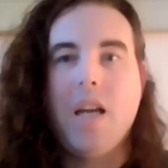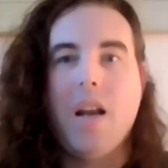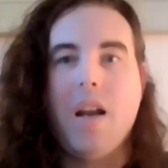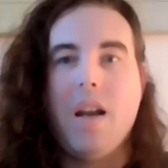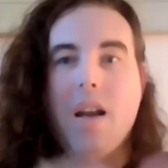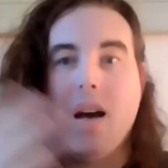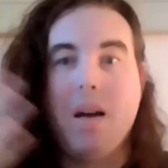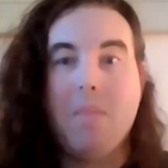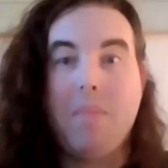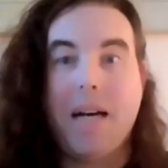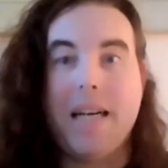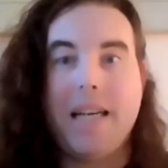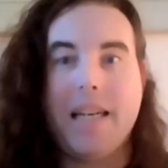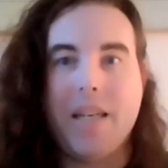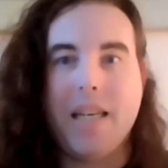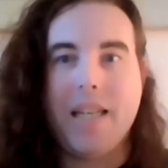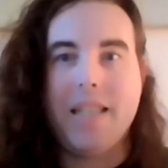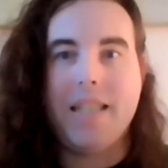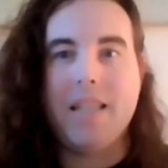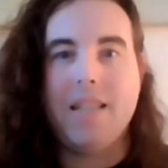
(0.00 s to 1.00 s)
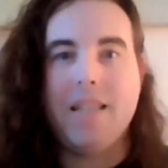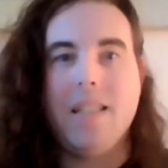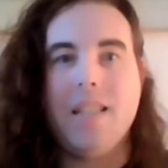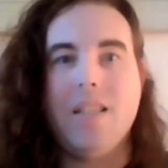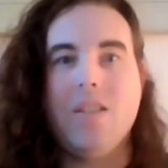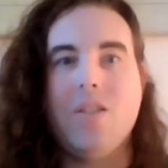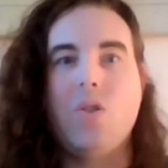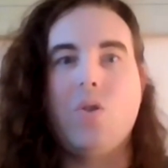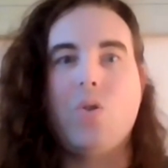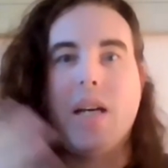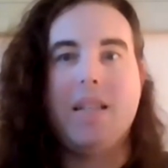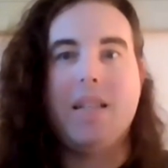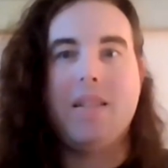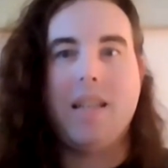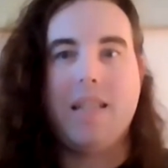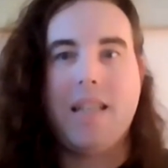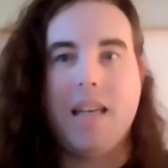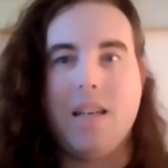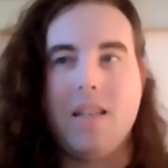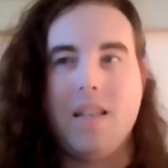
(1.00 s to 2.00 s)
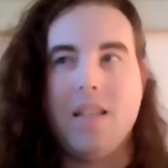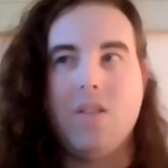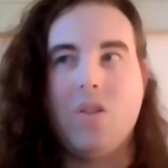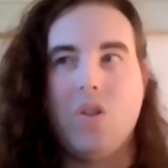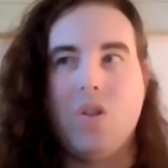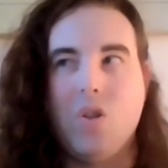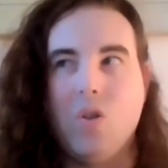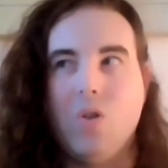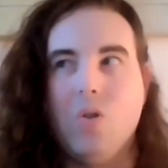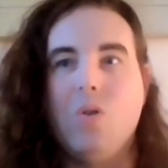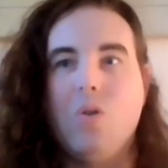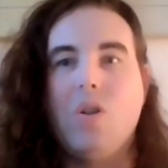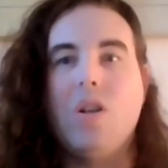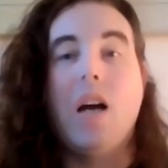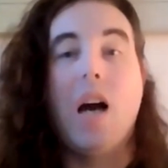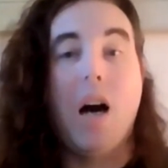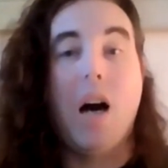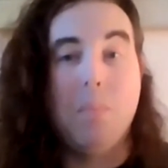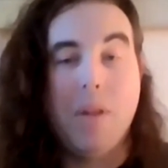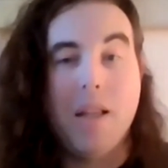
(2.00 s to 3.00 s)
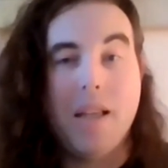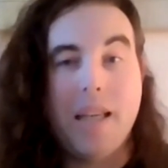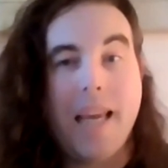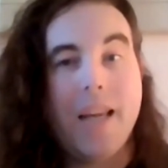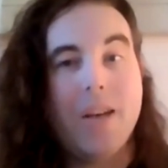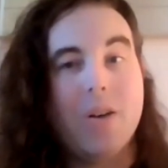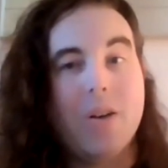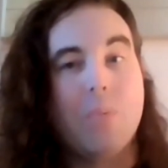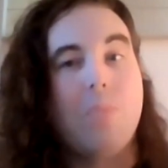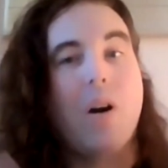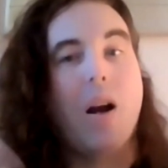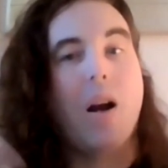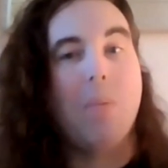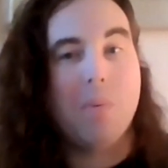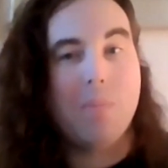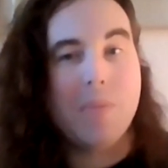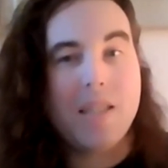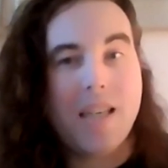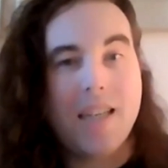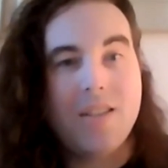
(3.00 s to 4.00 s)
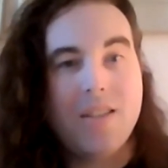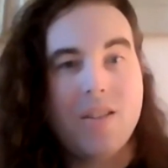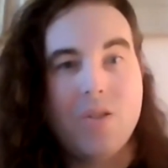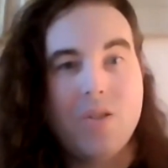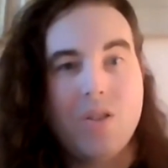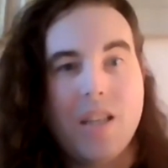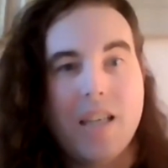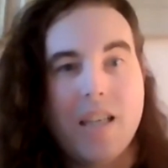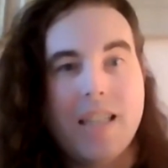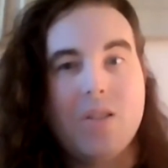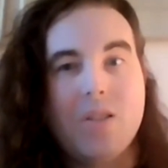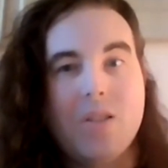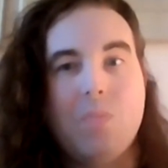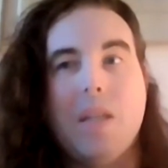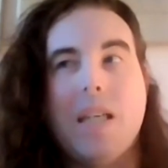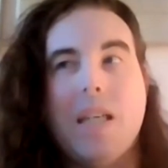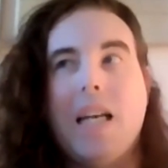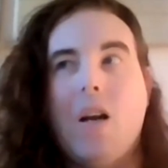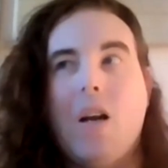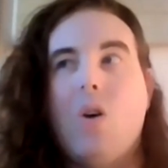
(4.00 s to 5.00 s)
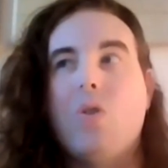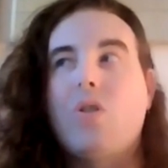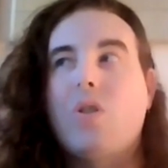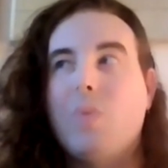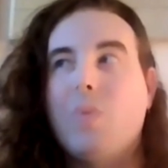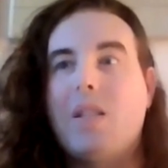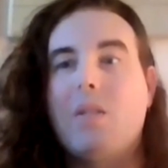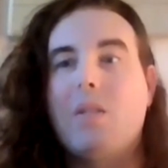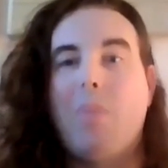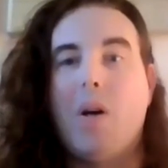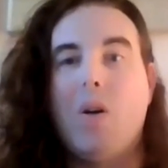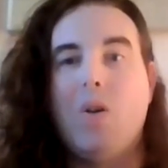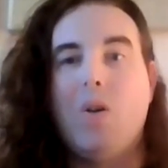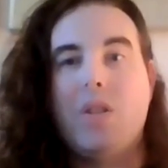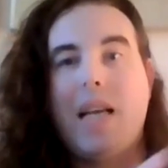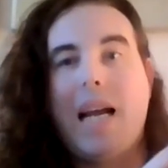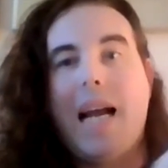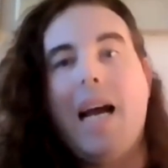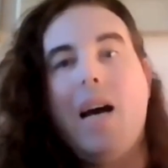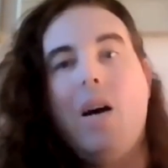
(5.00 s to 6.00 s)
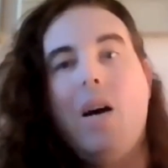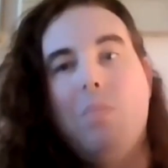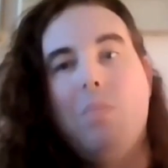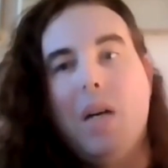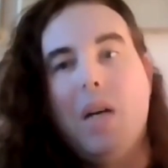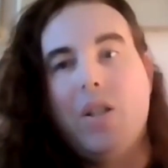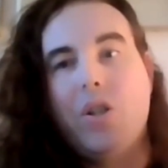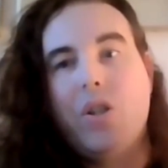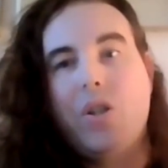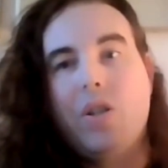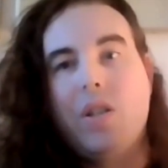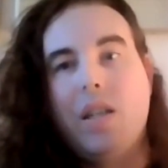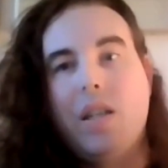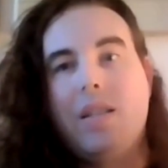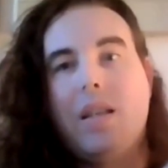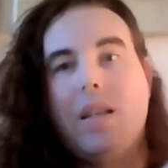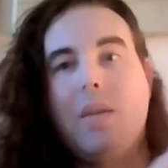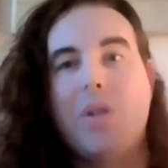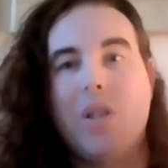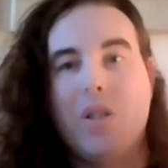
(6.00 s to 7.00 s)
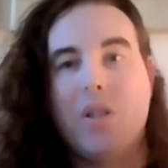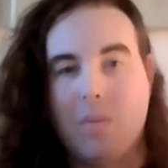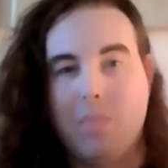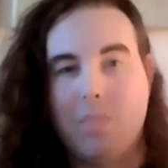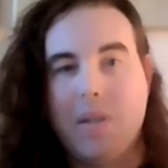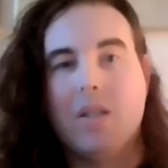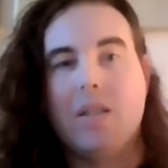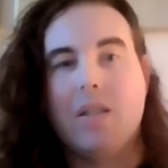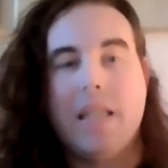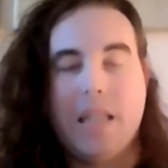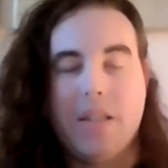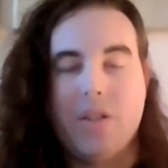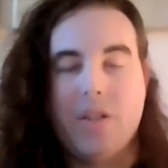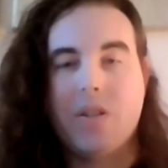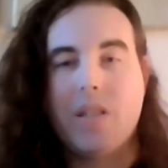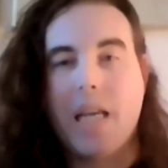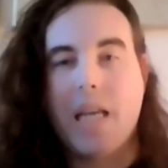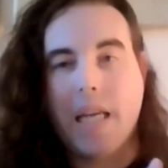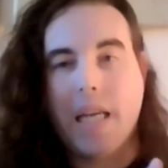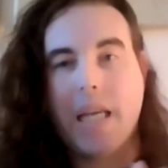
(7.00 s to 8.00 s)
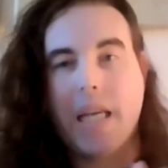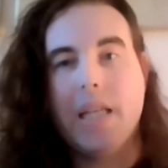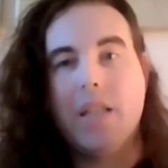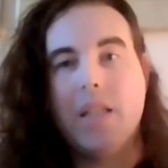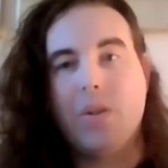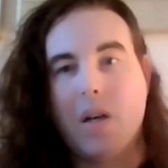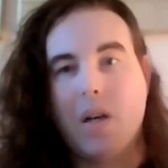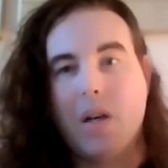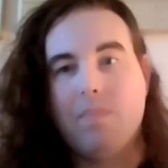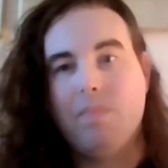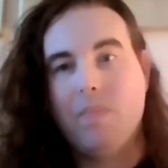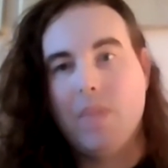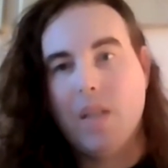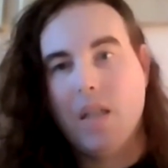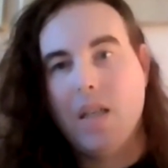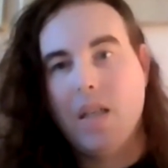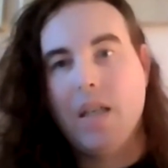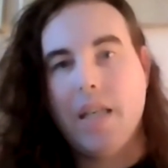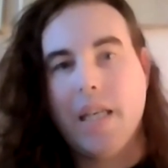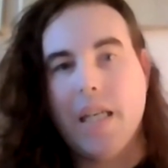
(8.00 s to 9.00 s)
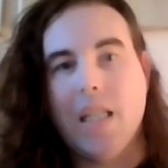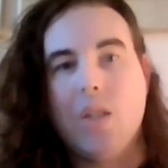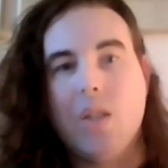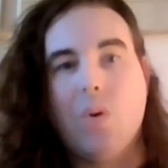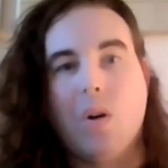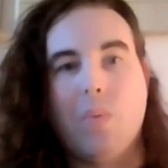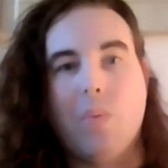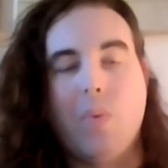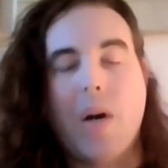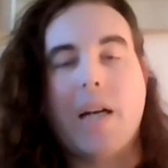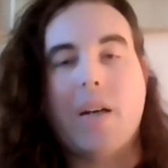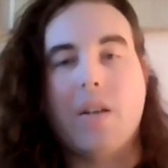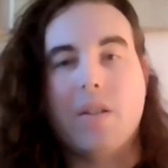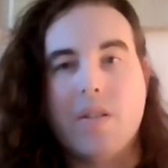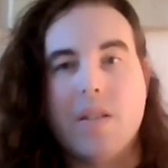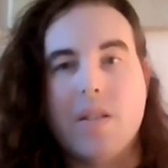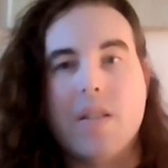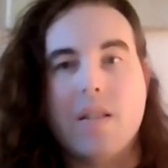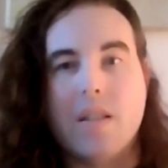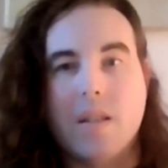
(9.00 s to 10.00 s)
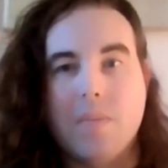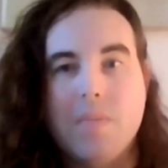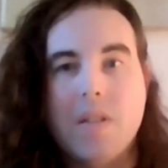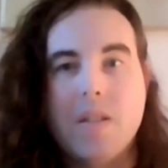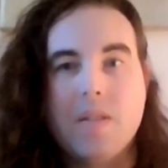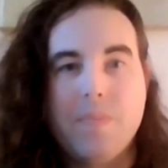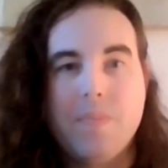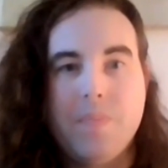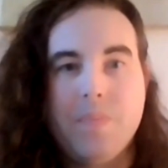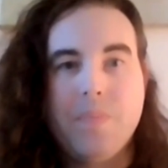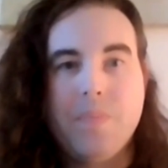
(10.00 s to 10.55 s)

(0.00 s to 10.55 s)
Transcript: non-binary identities, trans identities do complicate or problematize those things, but it also expose how much assumptions are built in, as you're saying, into our record systems.